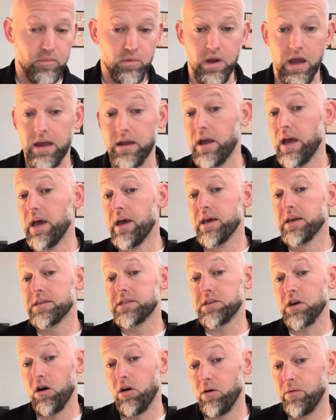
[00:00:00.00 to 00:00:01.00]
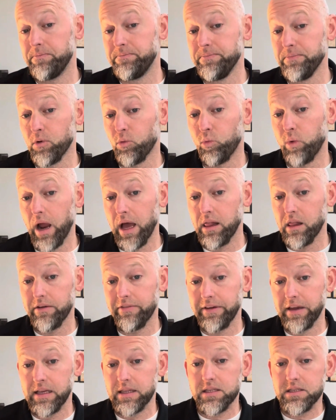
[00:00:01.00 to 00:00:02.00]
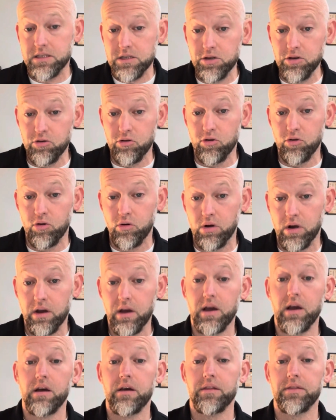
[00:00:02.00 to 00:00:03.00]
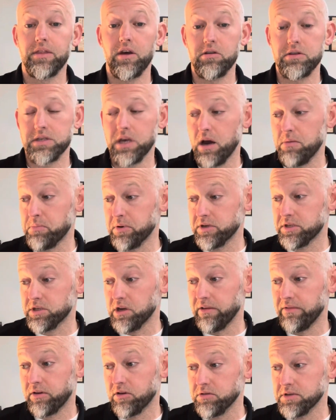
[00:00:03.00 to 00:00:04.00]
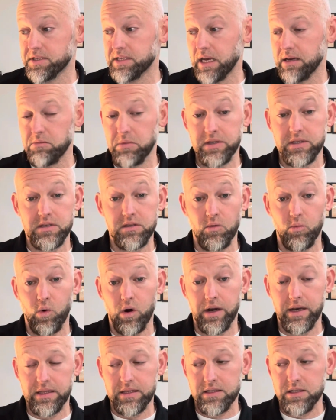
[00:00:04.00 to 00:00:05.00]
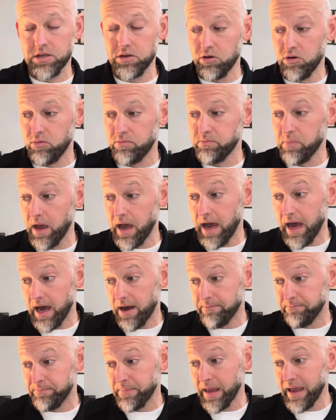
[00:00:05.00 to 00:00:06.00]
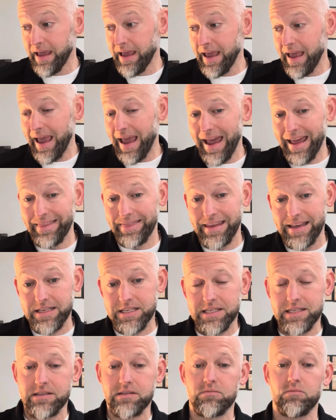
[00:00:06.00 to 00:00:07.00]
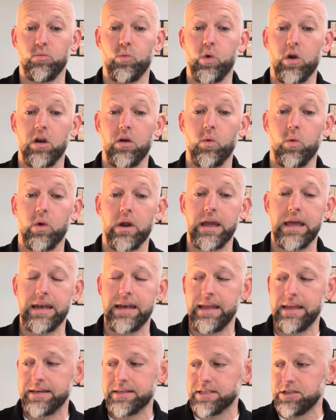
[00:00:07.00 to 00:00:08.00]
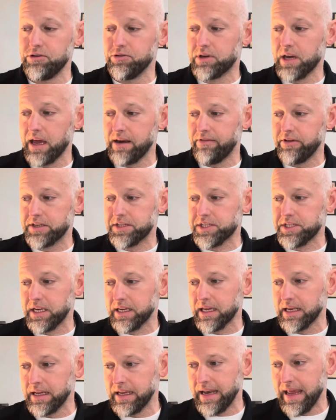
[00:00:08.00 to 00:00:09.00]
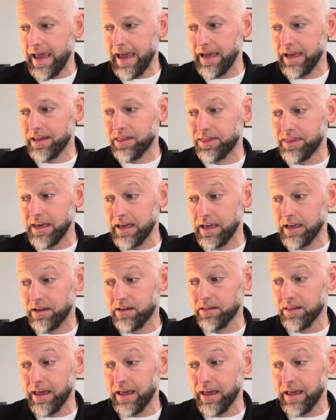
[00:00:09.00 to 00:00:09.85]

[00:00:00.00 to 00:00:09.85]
Okay, so relevant to those upper cervical segments, the 1 and 2. And this, we're getting into kind of a chicken and egg thing.